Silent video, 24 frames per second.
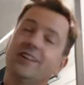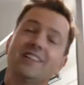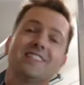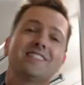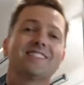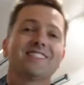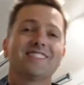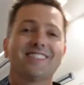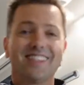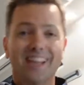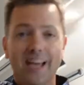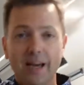a
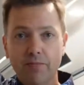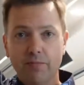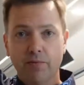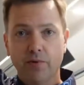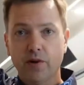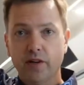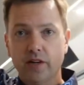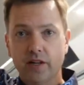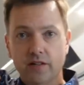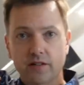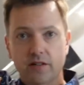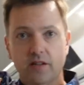
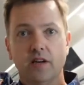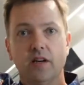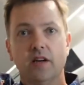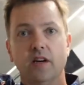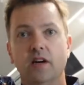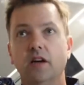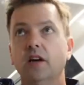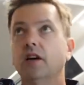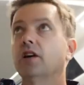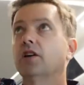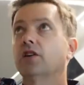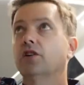separate
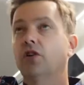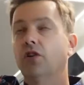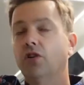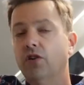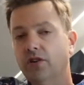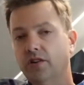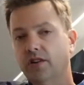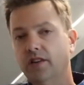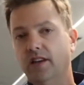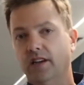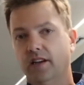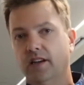
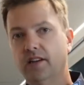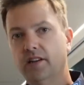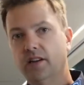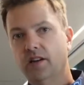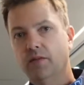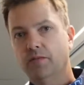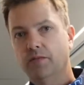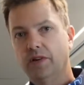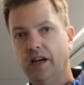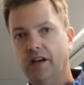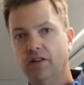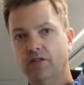curtain that can
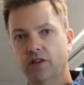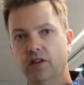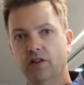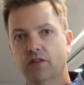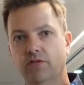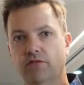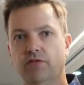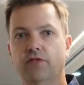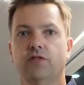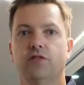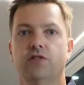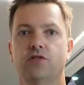come down
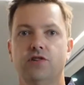here for the